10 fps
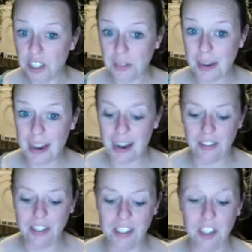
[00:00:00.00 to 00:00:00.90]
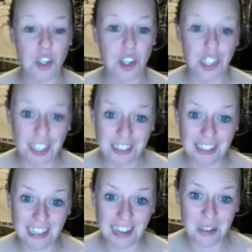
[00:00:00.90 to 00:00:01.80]
So our oven certainly doesn't
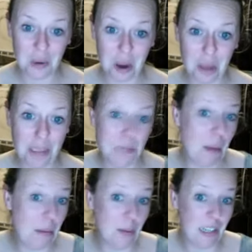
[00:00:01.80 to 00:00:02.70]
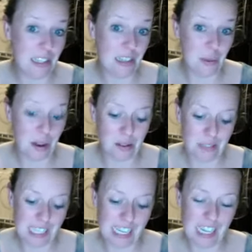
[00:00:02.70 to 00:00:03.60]
get as grimy as maybe what it did when I was
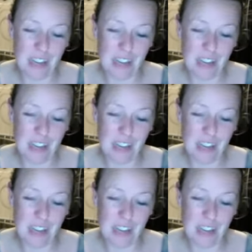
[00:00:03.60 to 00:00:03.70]
a kid,